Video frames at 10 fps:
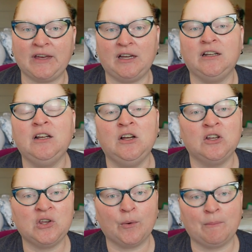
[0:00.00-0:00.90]
that
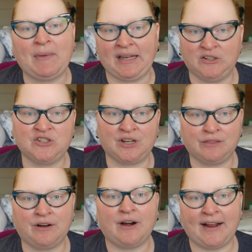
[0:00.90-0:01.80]
you are managing
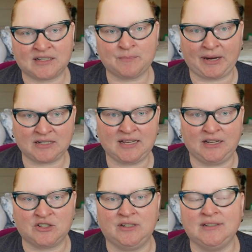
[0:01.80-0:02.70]
their
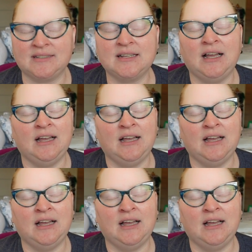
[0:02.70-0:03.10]
expectations.